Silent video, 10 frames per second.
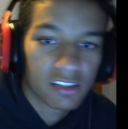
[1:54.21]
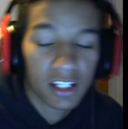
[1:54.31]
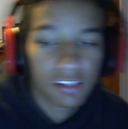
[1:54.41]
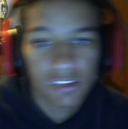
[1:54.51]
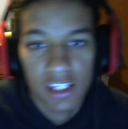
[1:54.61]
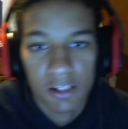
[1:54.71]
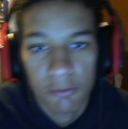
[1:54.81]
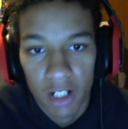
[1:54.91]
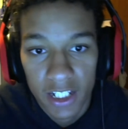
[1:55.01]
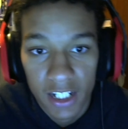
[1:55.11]
state where
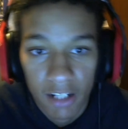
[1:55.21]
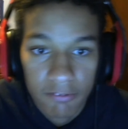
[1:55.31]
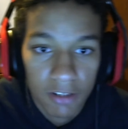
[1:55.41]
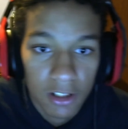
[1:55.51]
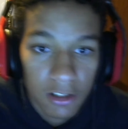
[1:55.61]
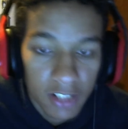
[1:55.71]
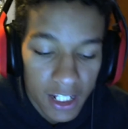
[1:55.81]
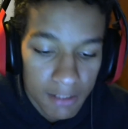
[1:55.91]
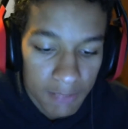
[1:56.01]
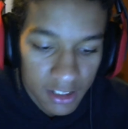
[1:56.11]
I can have fun
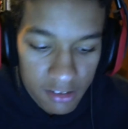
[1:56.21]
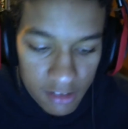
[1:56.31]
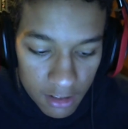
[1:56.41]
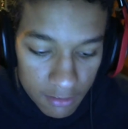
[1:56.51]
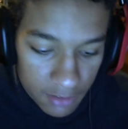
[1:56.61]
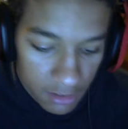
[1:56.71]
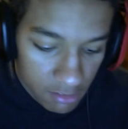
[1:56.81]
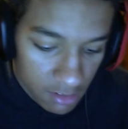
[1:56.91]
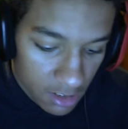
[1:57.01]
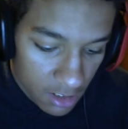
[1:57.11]
gaming and stuff, because
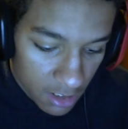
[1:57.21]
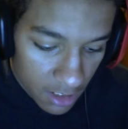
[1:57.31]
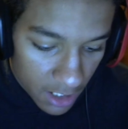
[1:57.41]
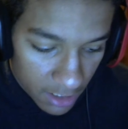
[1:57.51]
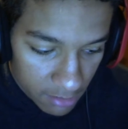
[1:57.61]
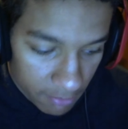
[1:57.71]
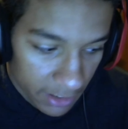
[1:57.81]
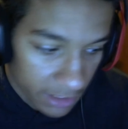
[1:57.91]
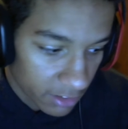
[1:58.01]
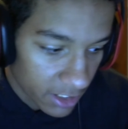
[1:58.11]
as of
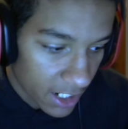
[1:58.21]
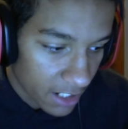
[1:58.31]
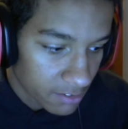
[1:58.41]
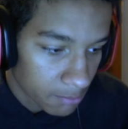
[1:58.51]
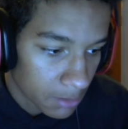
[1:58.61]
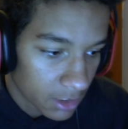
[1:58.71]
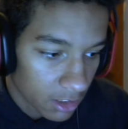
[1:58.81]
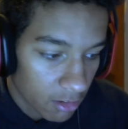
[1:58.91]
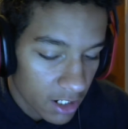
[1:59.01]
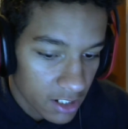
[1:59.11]
lately it hasn't been the
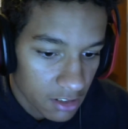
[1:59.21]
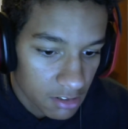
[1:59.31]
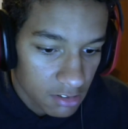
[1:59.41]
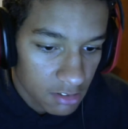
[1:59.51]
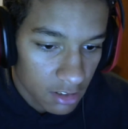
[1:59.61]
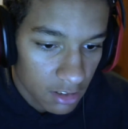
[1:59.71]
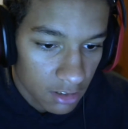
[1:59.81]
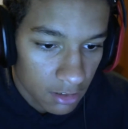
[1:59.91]
greatest. Uh,